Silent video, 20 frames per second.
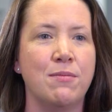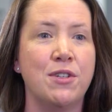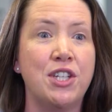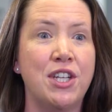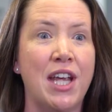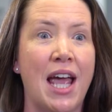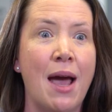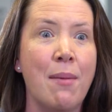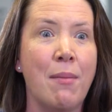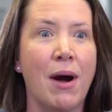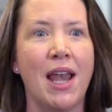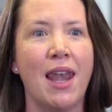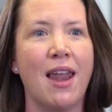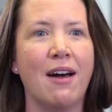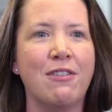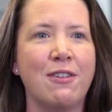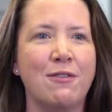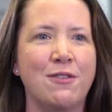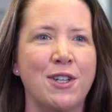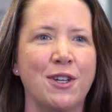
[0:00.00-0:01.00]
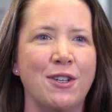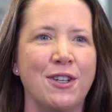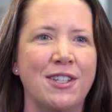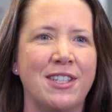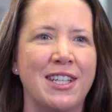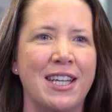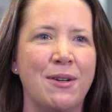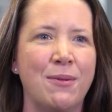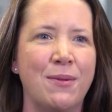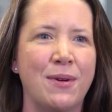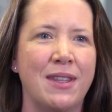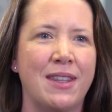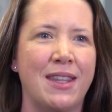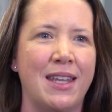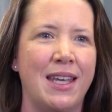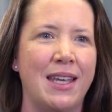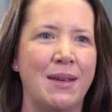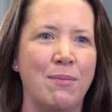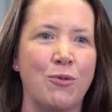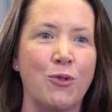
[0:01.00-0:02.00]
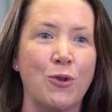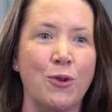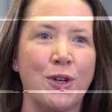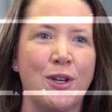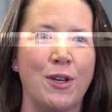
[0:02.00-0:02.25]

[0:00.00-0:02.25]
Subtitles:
share my love of geology with the broader